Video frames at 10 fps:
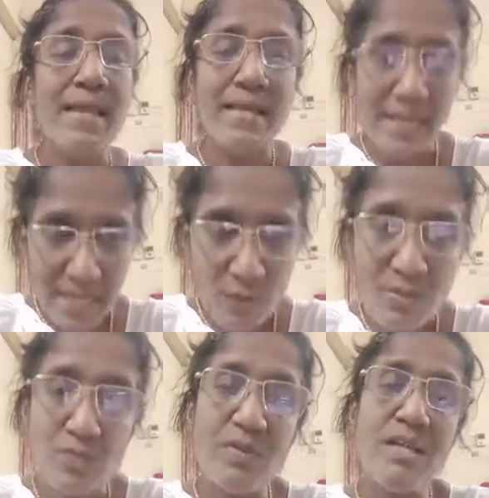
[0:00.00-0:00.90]
And
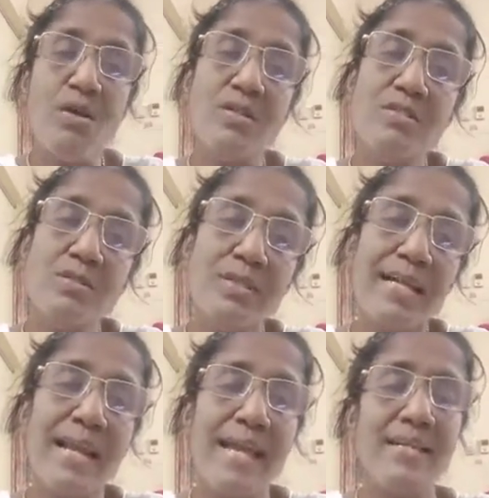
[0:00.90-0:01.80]
individually also, the
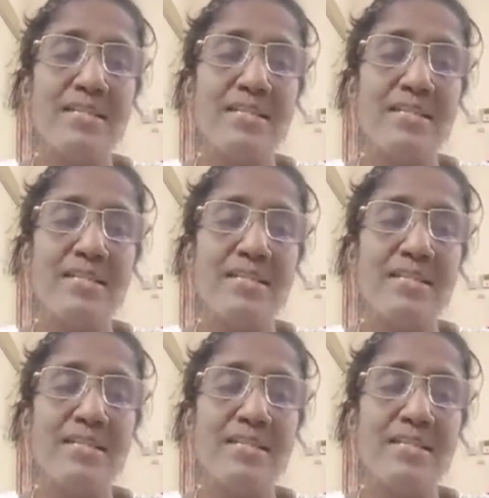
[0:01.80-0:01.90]
client